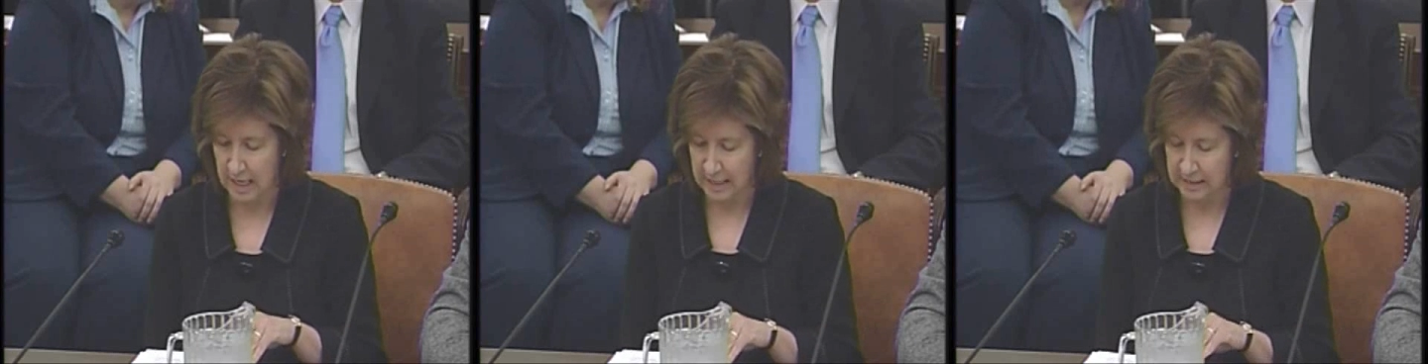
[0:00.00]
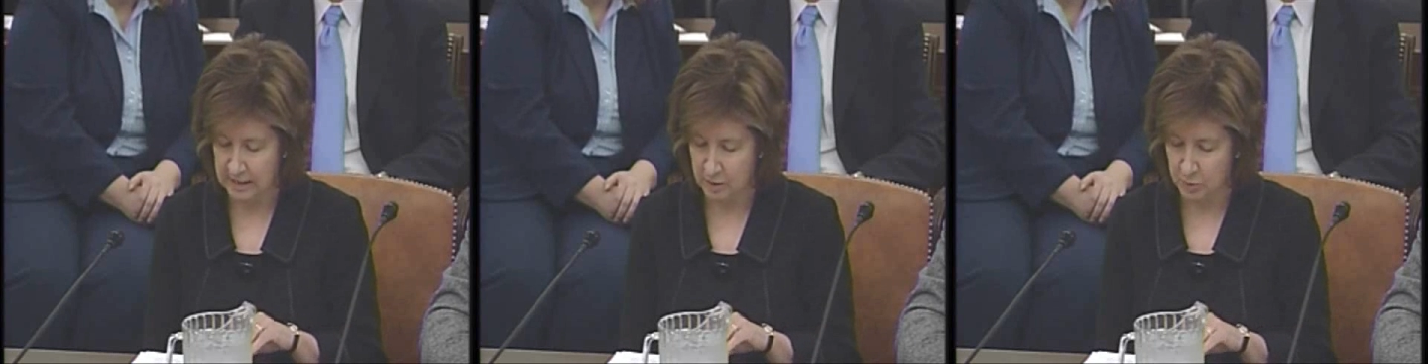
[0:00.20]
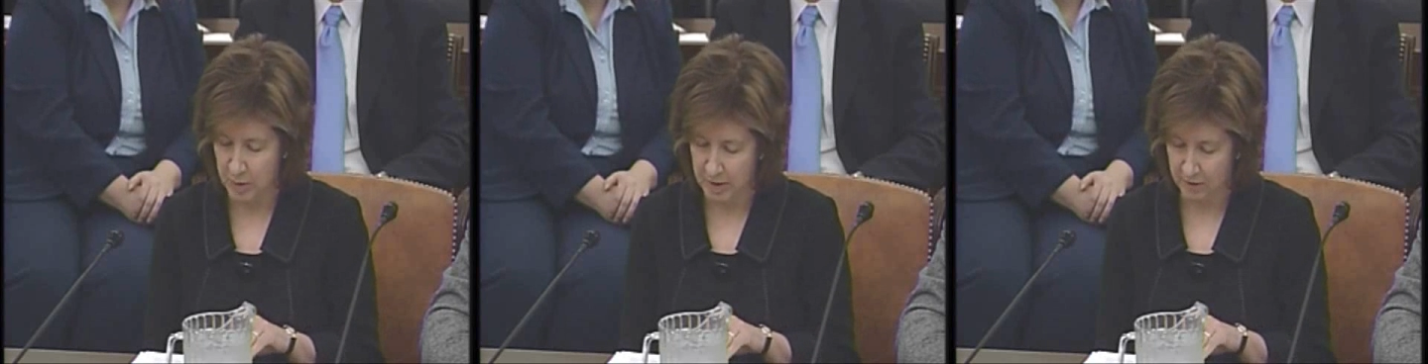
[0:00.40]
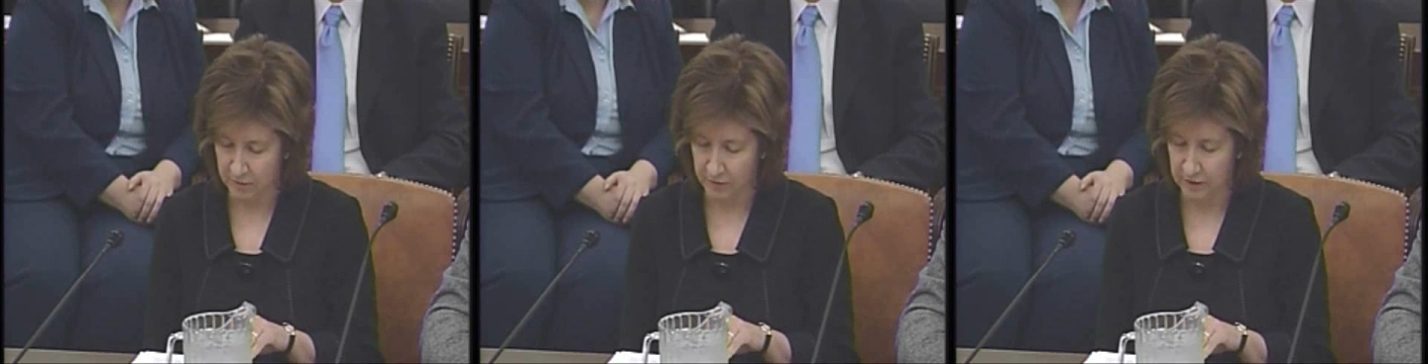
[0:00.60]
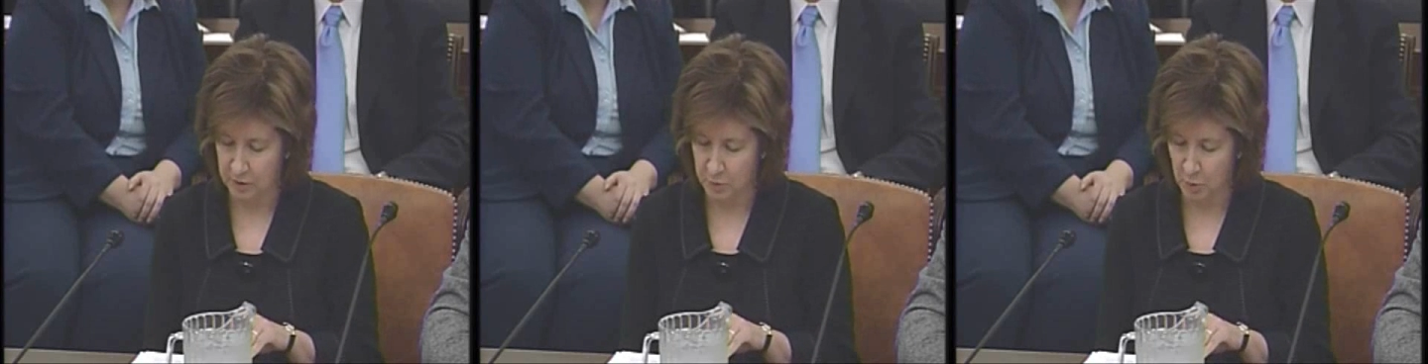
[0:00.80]
as this
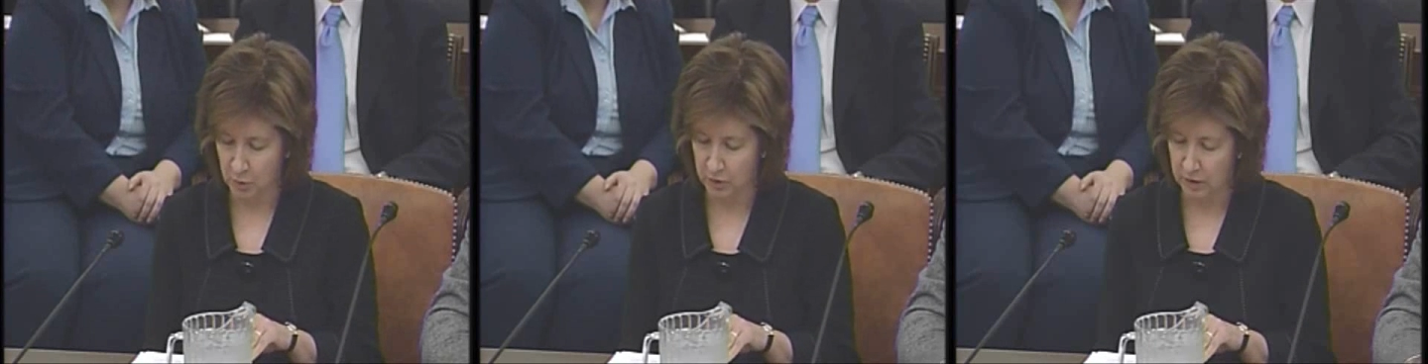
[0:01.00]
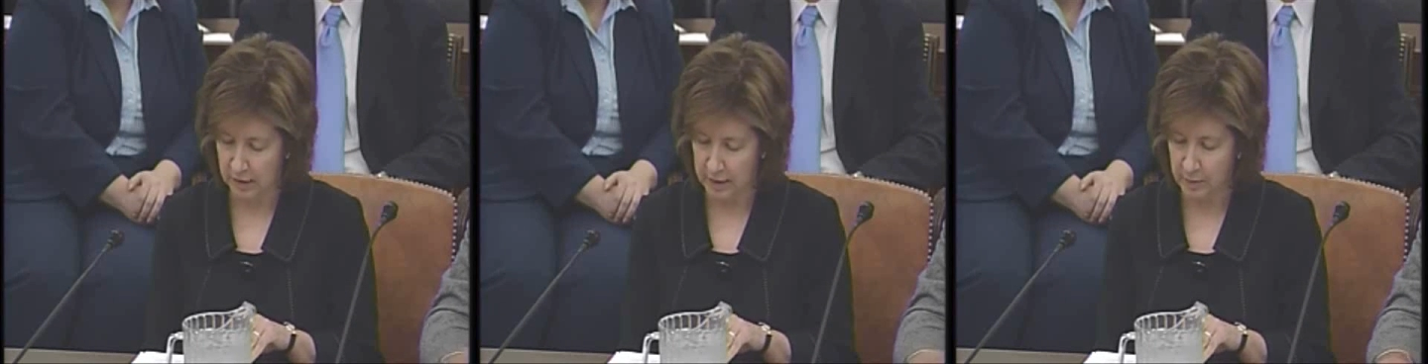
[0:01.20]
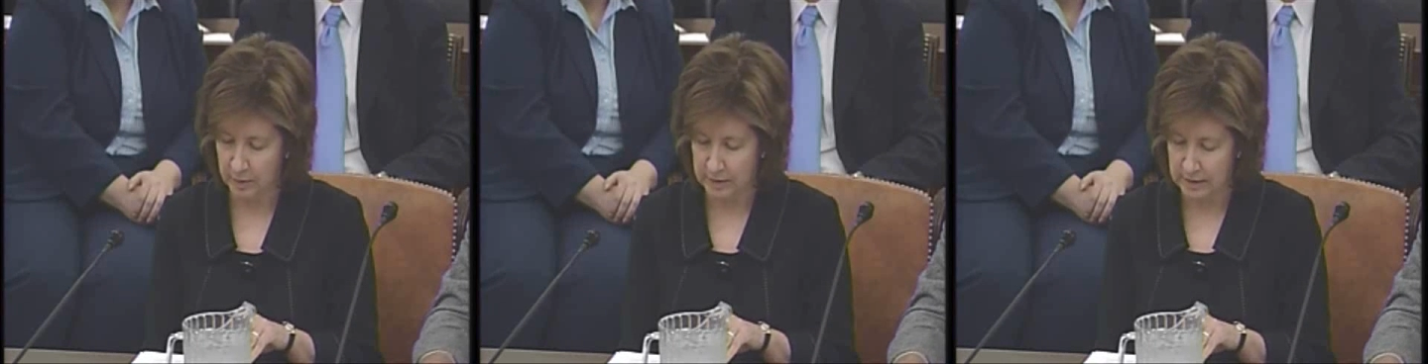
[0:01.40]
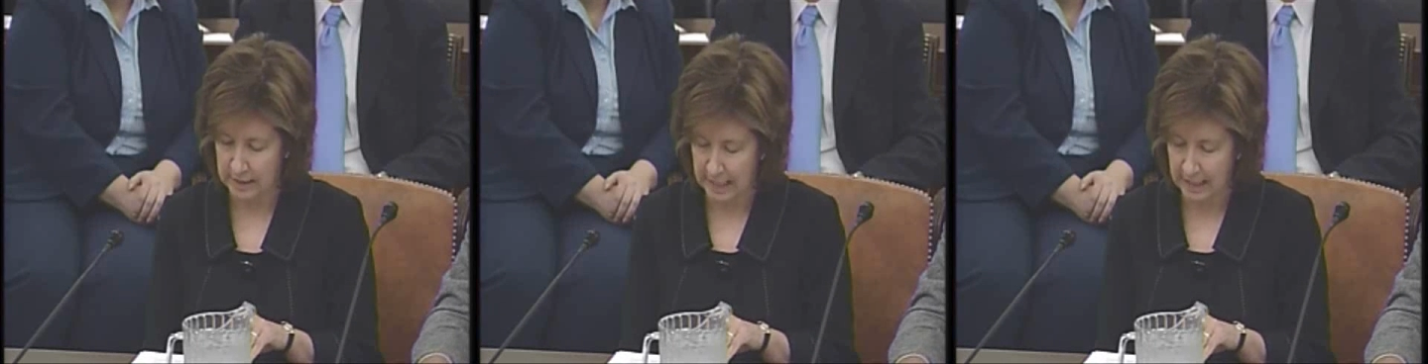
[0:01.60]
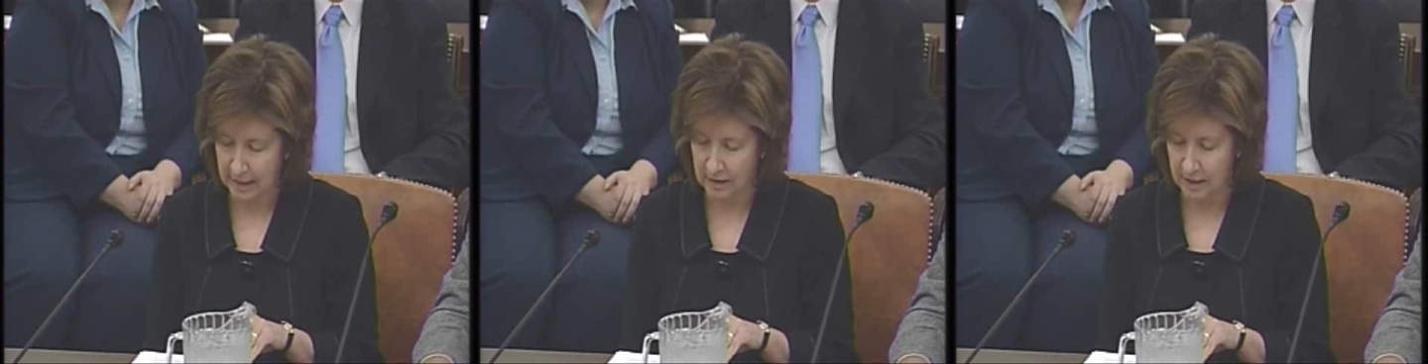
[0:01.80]
benefits both claimants
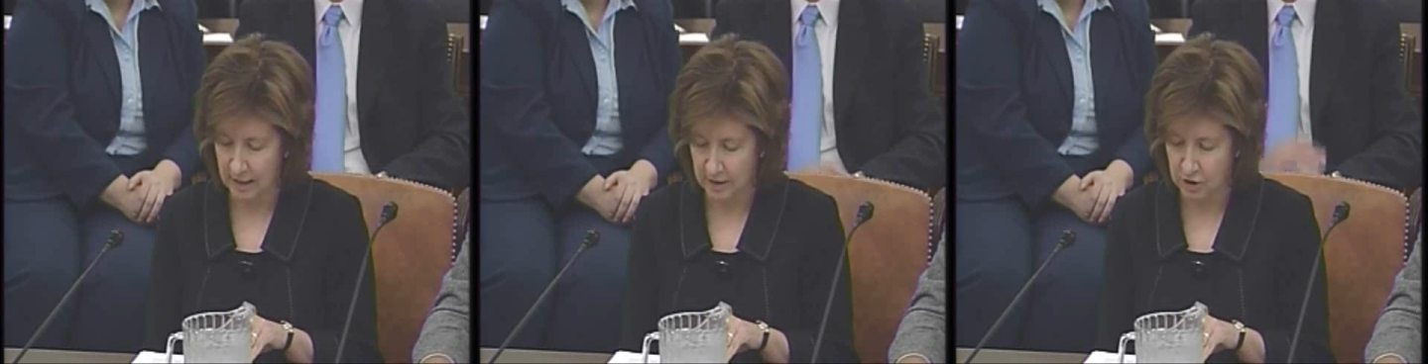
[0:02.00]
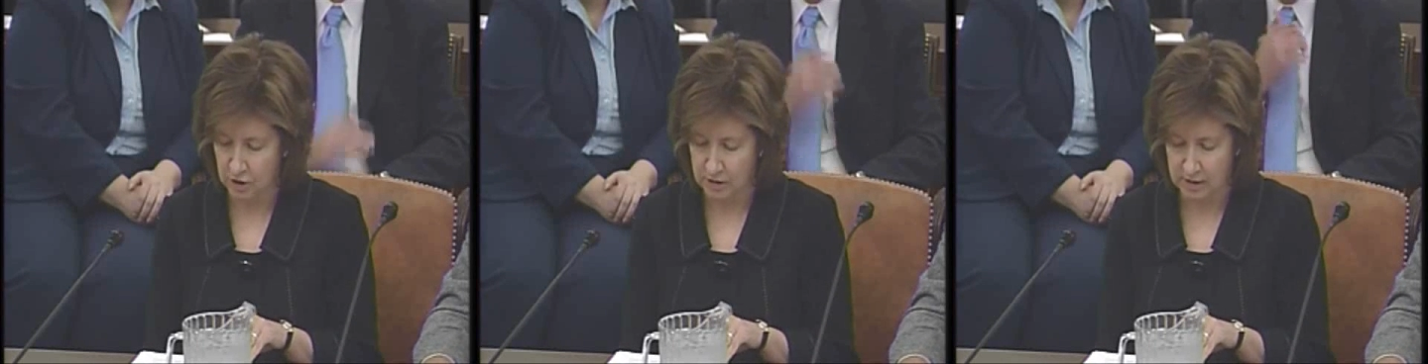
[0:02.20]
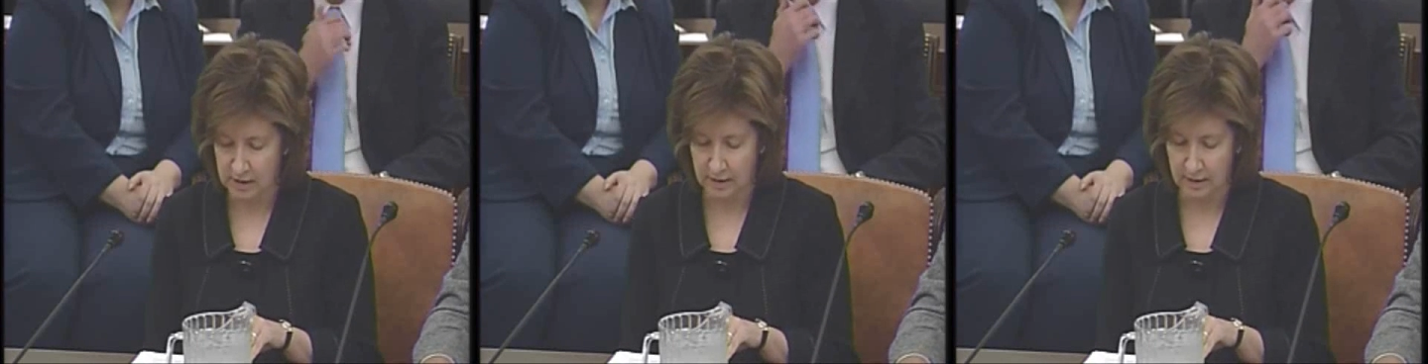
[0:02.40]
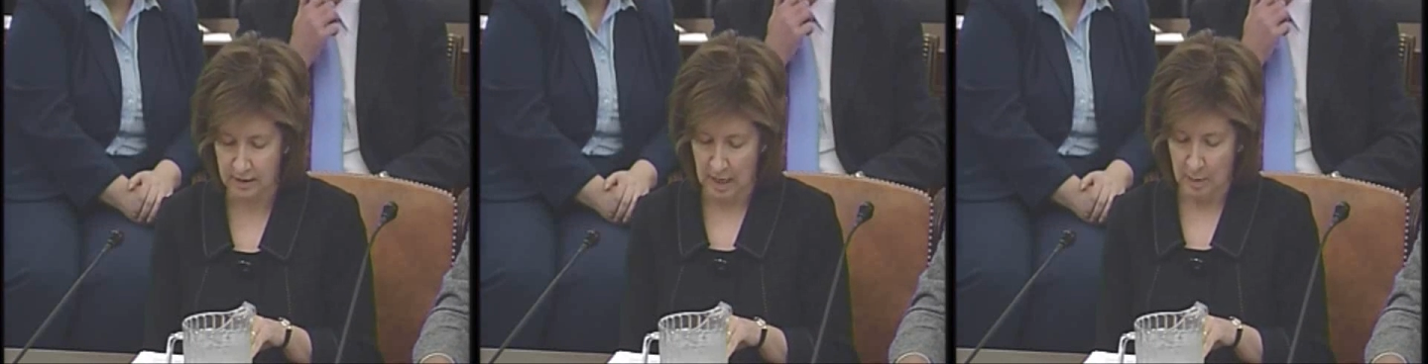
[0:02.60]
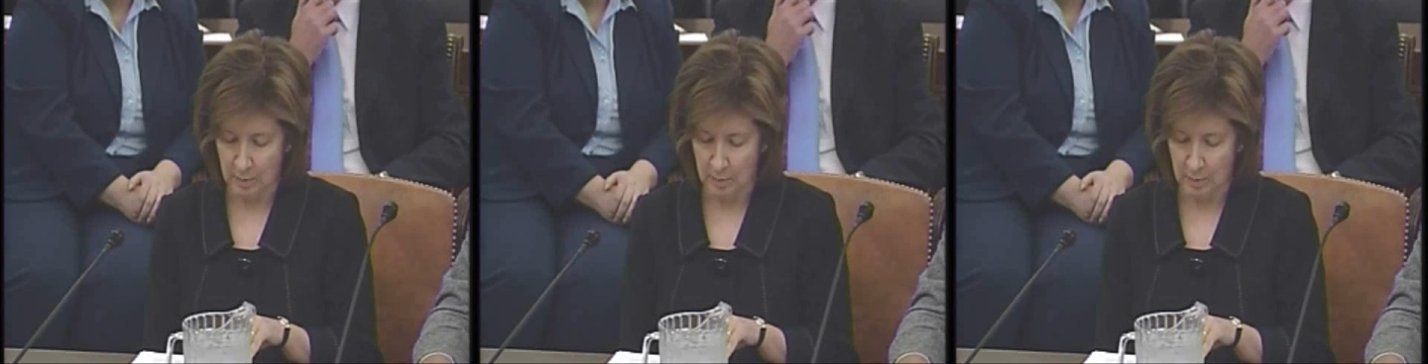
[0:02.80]
and the agency